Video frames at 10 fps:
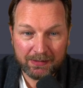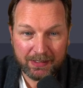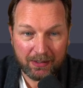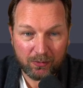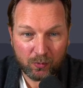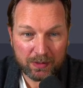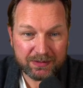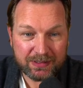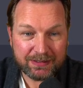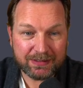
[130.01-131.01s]
Now,
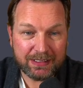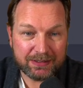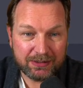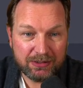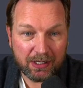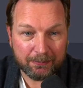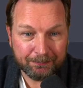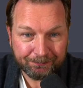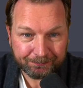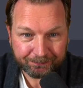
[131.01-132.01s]
once this is done,